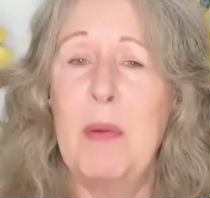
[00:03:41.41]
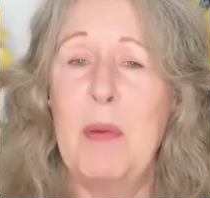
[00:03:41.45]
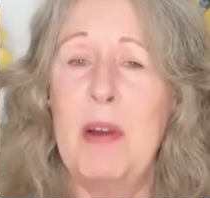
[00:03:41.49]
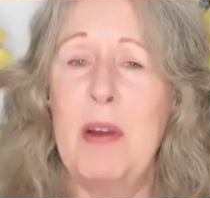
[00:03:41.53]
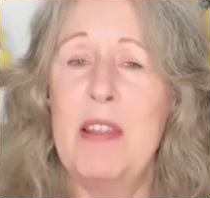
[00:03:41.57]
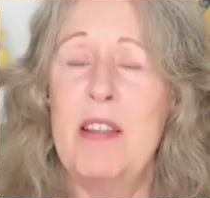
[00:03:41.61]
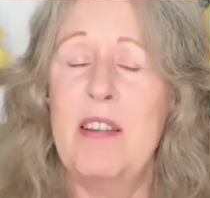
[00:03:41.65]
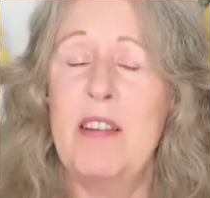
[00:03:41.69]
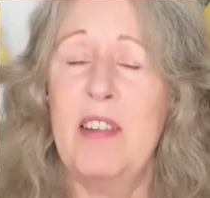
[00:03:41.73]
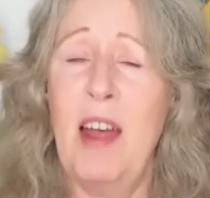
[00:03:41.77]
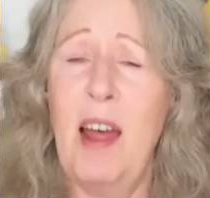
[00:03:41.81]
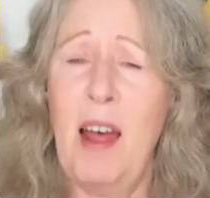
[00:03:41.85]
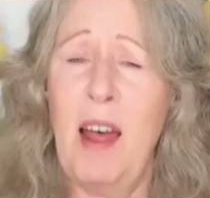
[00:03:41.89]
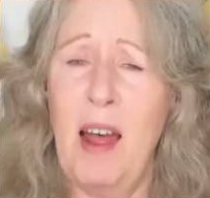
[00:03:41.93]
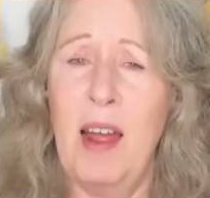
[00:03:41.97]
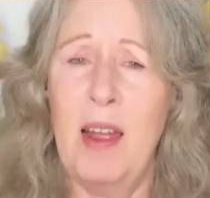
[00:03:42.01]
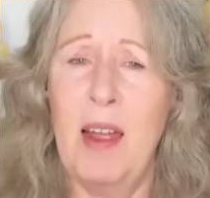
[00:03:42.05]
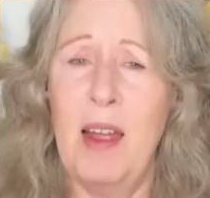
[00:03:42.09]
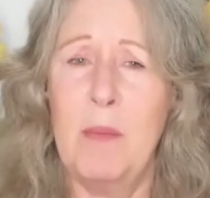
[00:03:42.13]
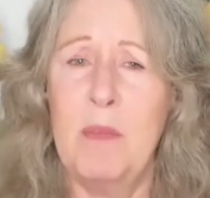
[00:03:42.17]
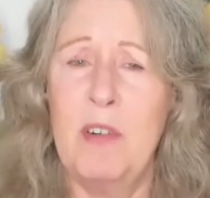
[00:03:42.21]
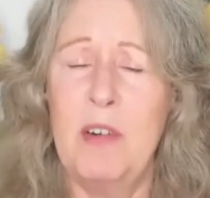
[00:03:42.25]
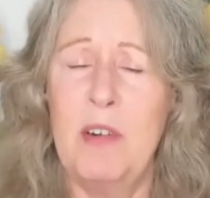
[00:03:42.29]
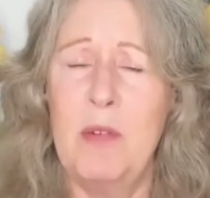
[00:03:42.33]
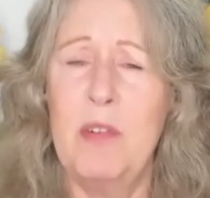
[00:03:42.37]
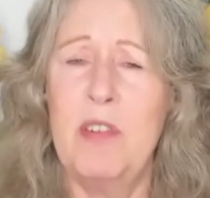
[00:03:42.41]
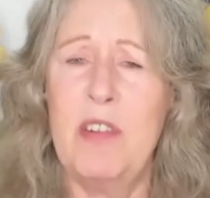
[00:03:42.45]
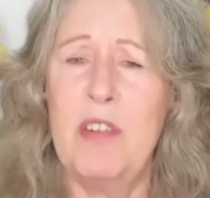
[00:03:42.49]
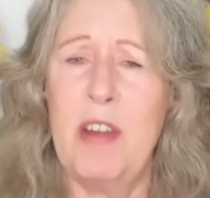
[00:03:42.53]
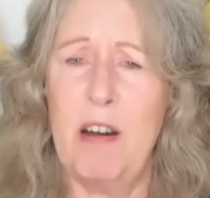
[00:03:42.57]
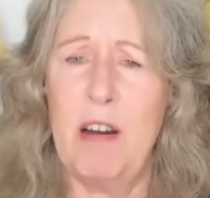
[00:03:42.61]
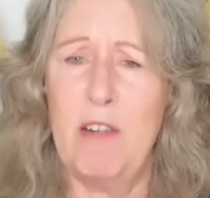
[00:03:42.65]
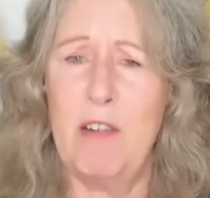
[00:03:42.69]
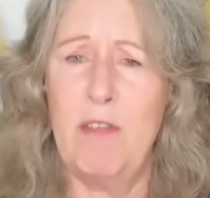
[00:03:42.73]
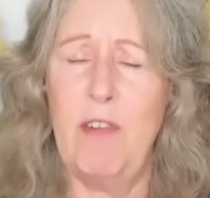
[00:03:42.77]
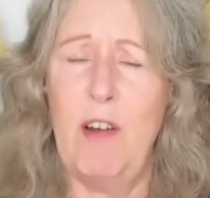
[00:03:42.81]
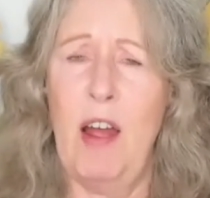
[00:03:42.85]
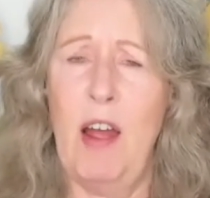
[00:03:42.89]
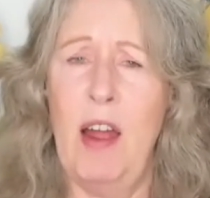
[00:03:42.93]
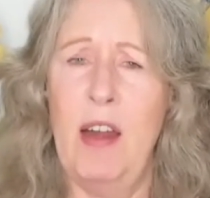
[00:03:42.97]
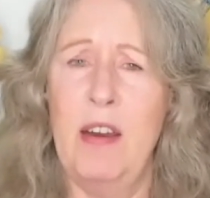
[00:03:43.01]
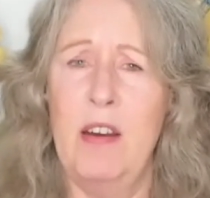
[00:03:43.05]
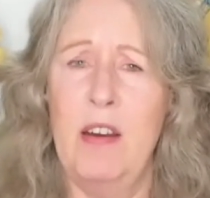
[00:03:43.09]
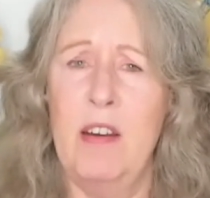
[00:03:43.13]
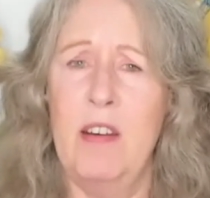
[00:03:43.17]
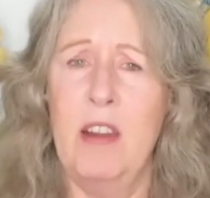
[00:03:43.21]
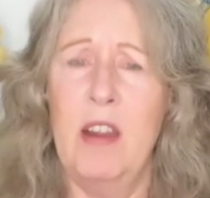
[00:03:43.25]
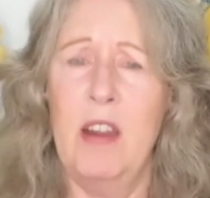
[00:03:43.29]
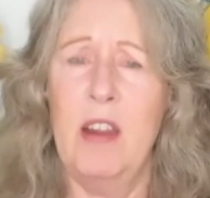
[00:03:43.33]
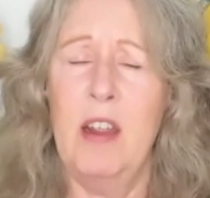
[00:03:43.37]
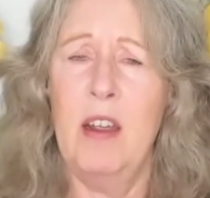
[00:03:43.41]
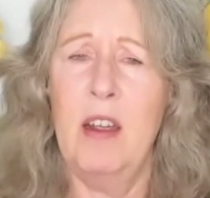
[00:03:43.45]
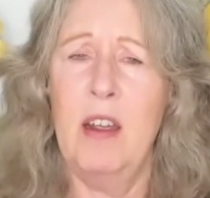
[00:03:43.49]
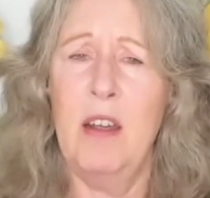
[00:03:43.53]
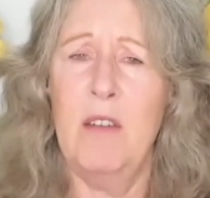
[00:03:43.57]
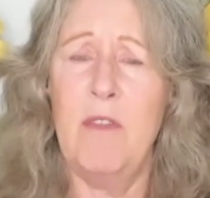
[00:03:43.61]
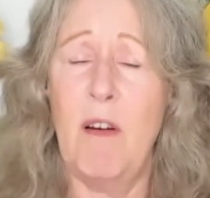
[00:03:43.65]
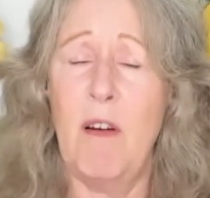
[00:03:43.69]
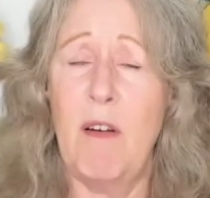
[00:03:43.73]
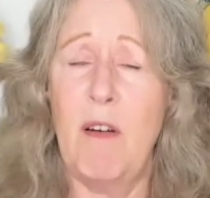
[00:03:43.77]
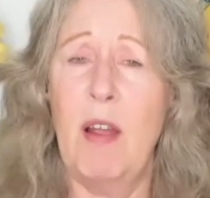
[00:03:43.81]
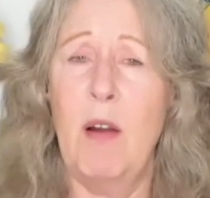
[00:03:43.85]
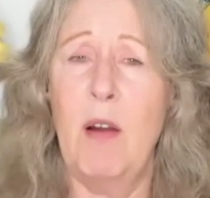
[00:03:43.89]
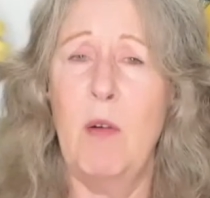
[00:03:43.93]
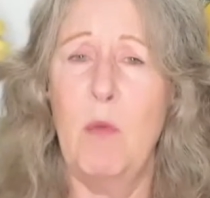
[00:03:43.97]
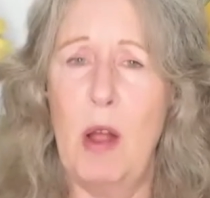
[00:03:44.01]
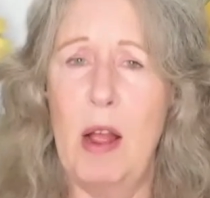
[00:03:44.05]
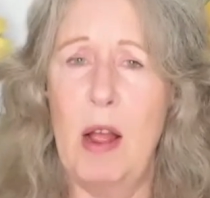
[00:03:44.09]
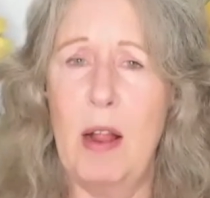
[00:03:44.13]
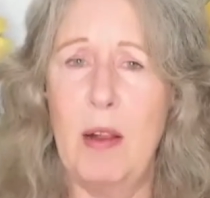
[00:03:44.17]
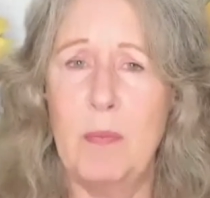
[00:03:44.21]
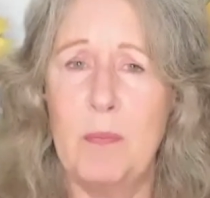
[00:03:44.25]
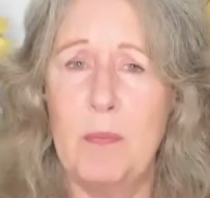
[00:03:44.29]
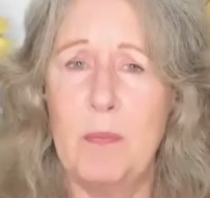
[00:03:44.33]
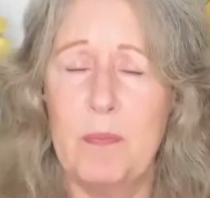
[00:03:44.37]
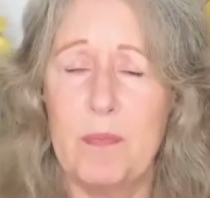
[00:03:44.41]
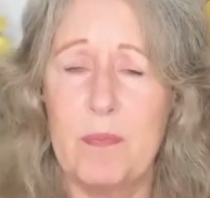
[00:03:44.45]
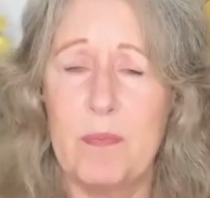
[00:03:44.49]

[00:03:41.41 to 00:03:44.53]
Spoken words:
But at the time, she was terrified and very unwell.